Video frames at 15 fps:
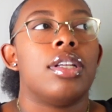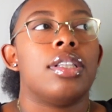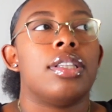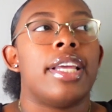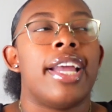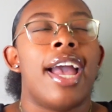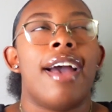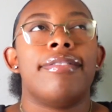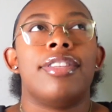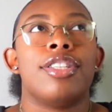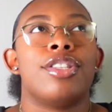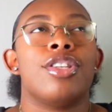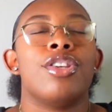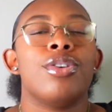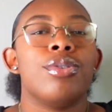they have
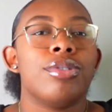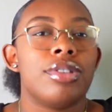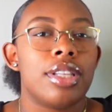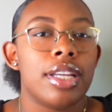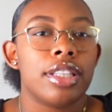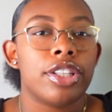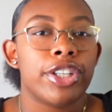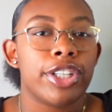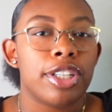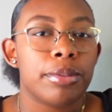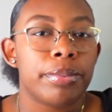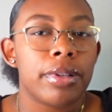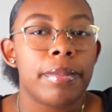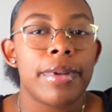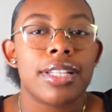this new thing they're
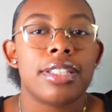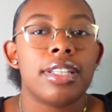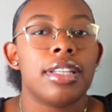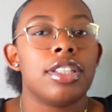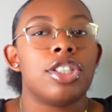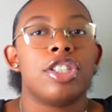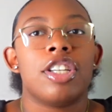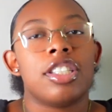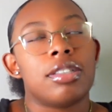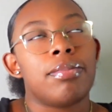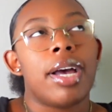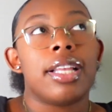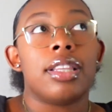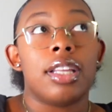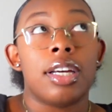implementing, just
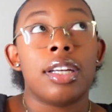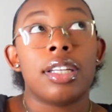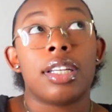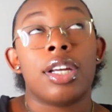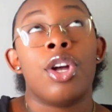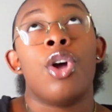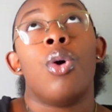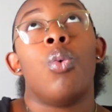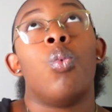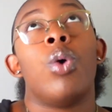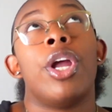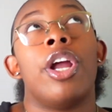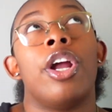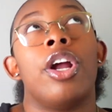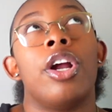my luck,
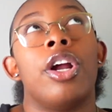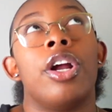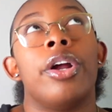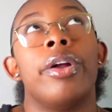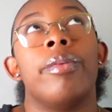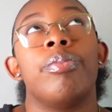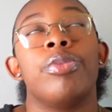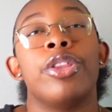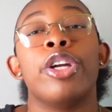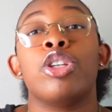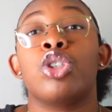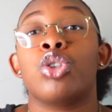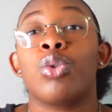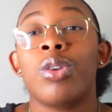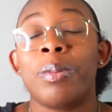where
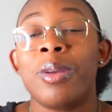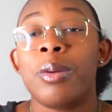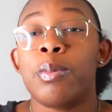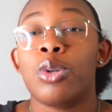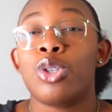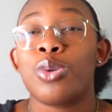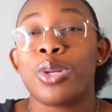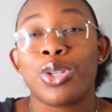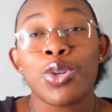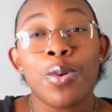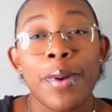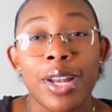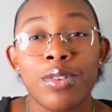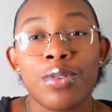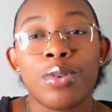there's 3 people to a
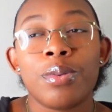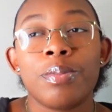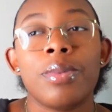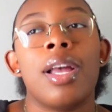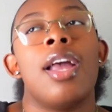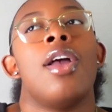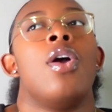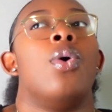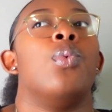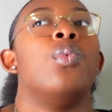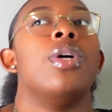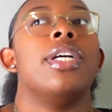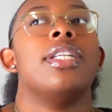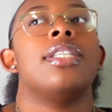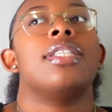2-bedroom,
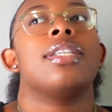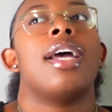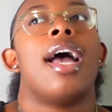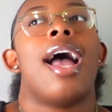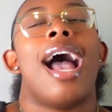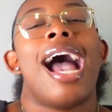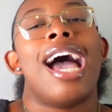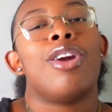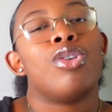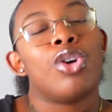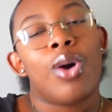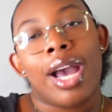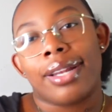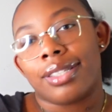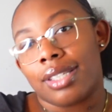which I don't know
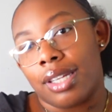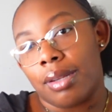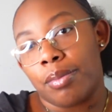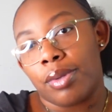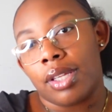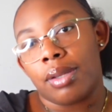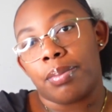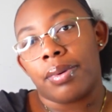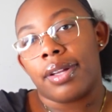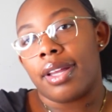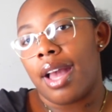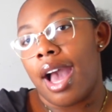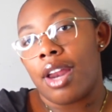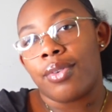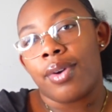how that's gonna be,
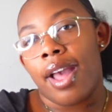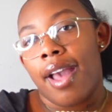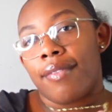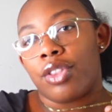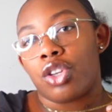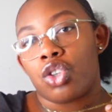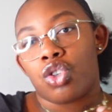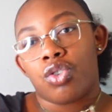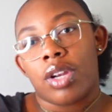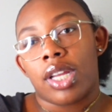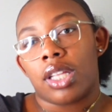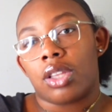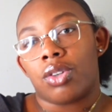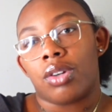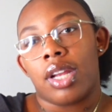but I don't have the
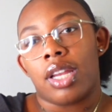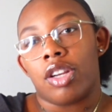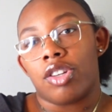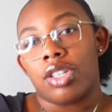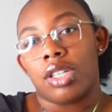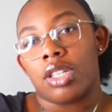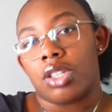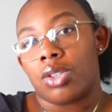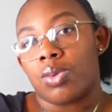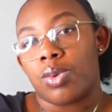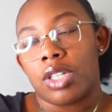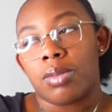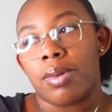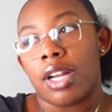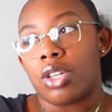strength or energy to
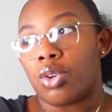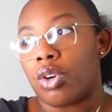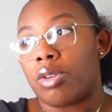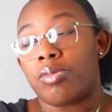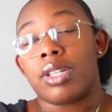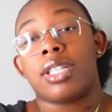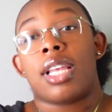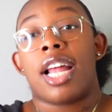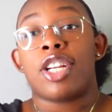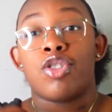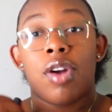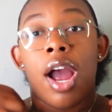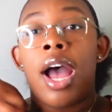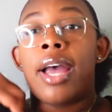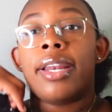switch my dorm, because I
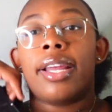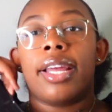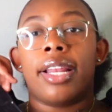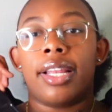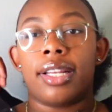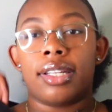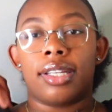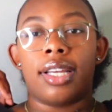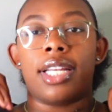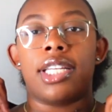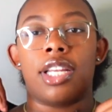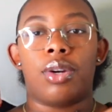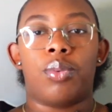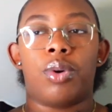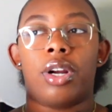tried and it
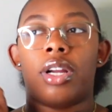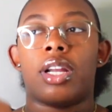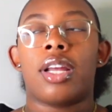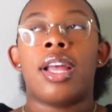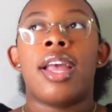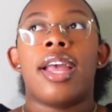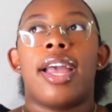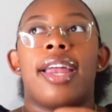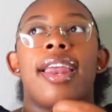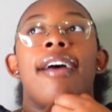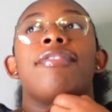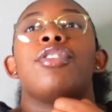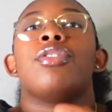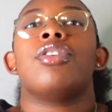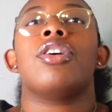didn't work. And
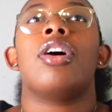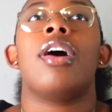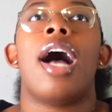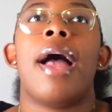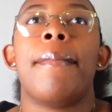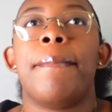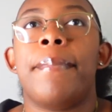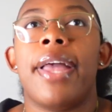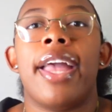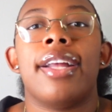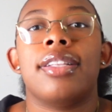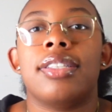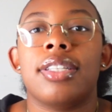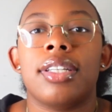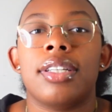after all, I
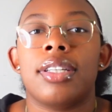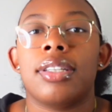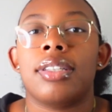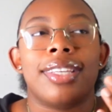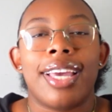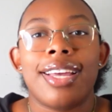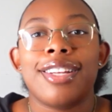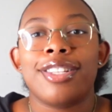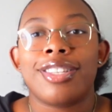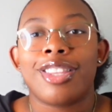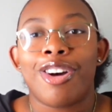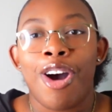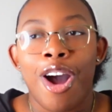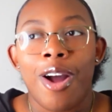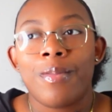begged to get into
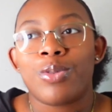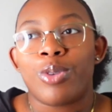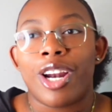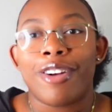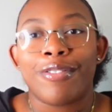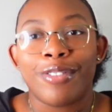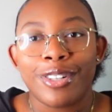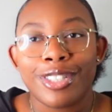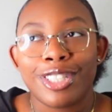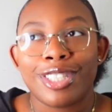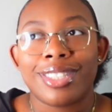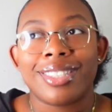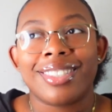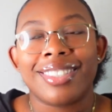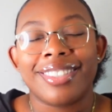the Harbs when I
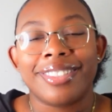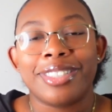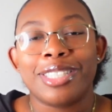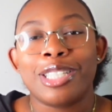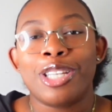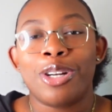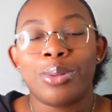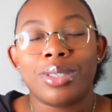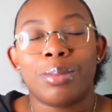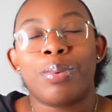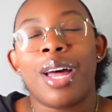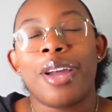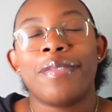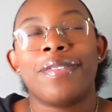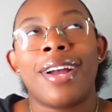first, you know, was
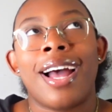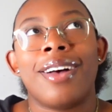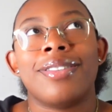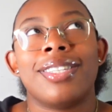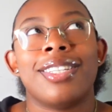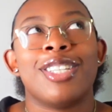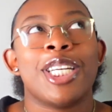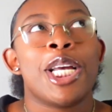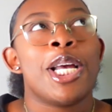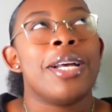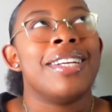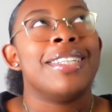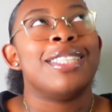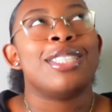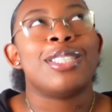applying for housing.
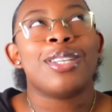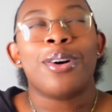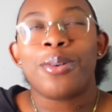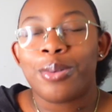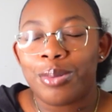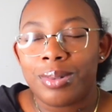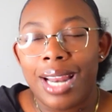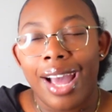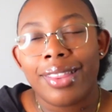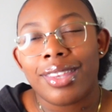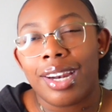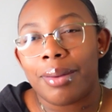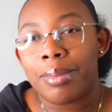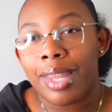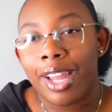So now that
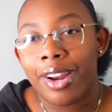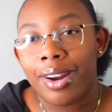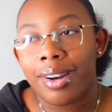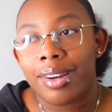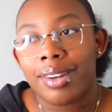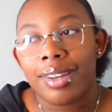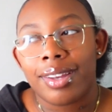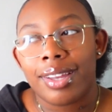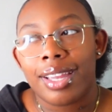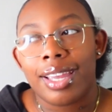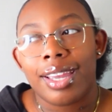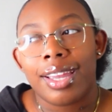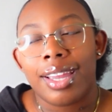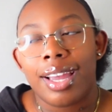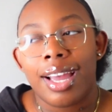I'm there,
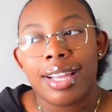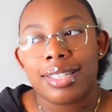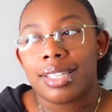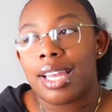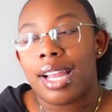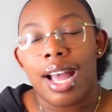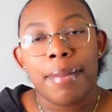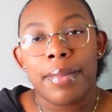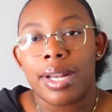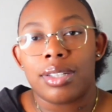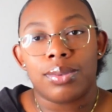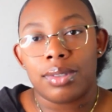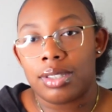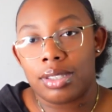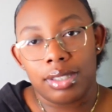it's like I might
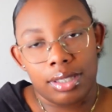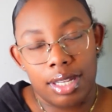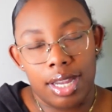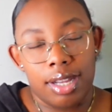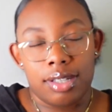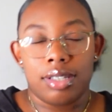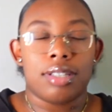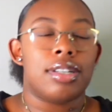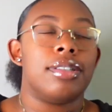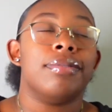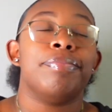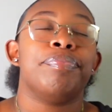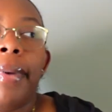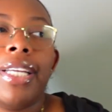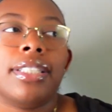as well just stay. So
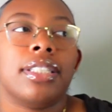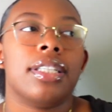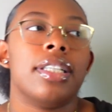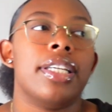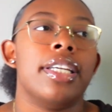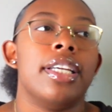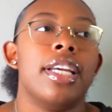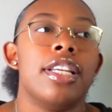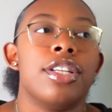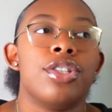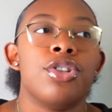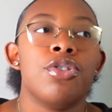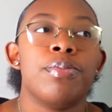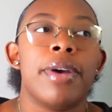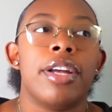basically, in the
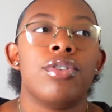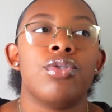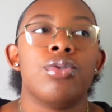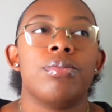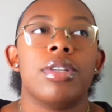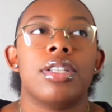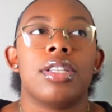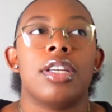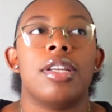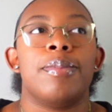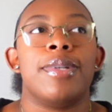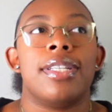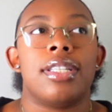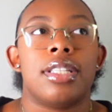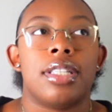2-bedroom, there's gonna
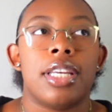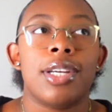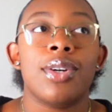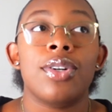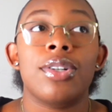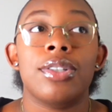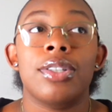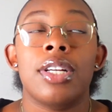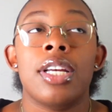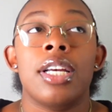be a single.